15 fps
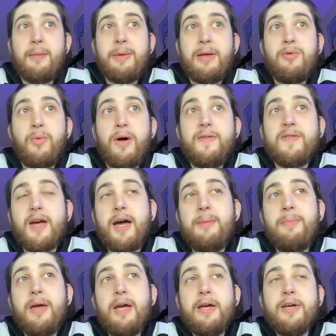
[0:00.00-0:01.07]
I mean, one
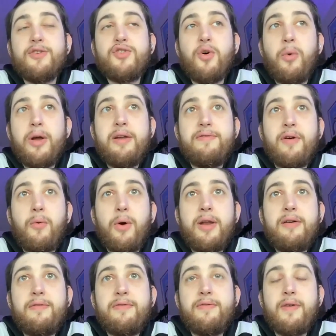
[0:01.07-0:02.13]
time, so one of
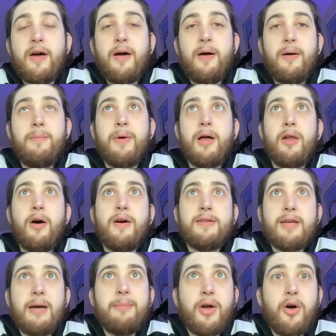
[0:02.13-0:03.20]
a long
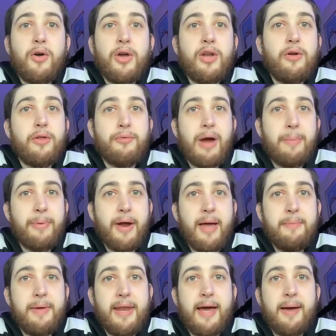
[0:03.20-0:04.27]
time ago, the rapper
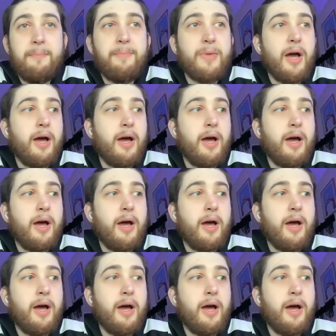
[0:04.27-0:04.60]
Eminem,